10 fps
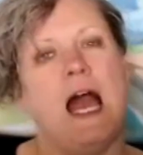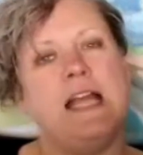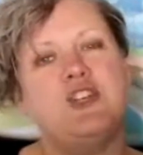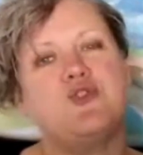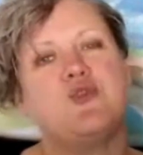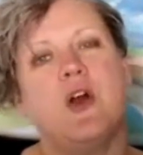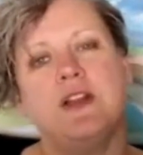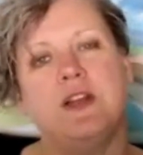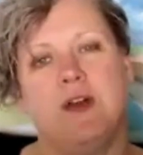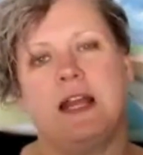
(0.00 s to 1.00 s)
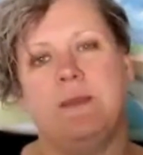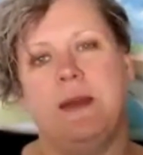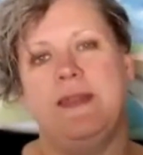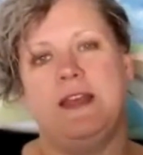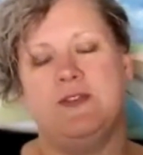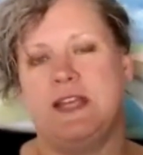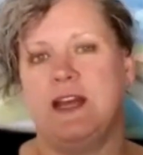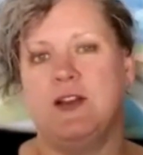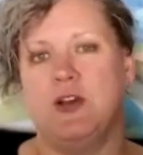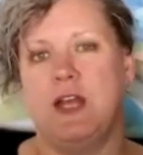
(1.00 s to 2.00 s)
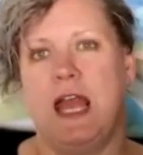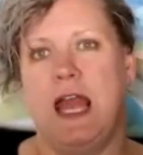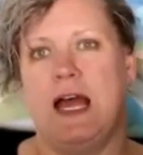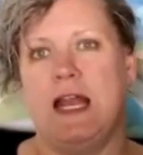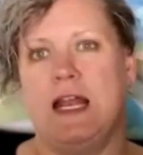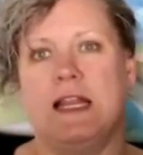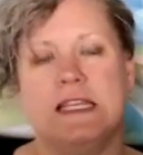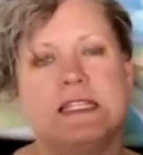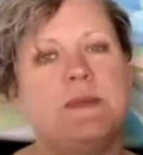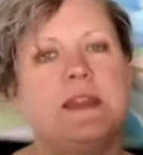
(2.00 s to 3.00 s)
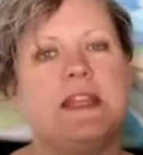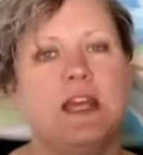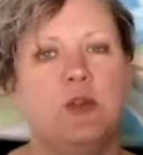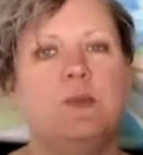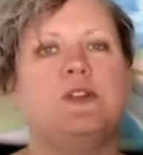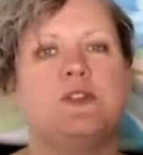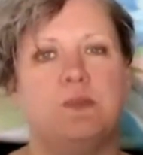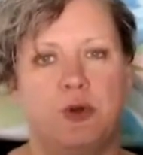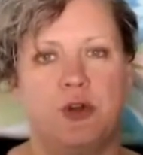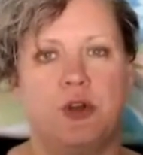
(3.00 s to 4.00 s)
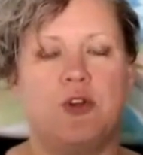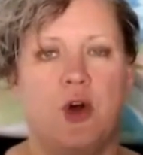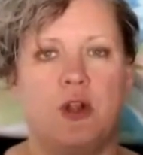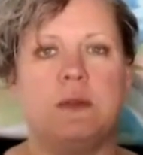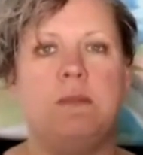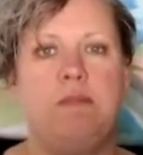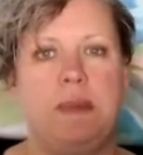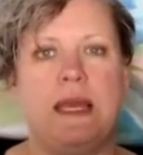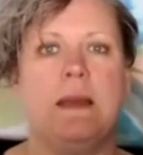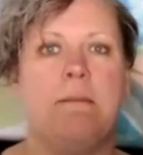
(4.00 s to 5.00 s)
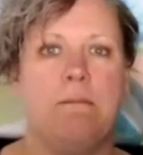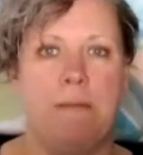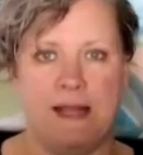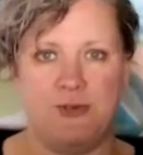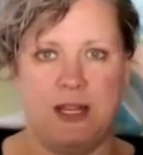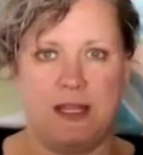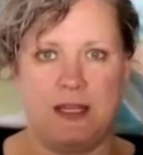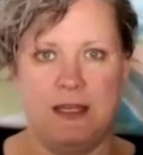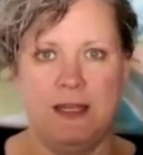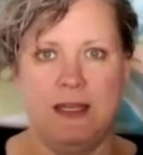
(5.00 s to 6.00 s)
I strongly recommend that you take a look at Elizabeth Gilbert's book called Big Magic.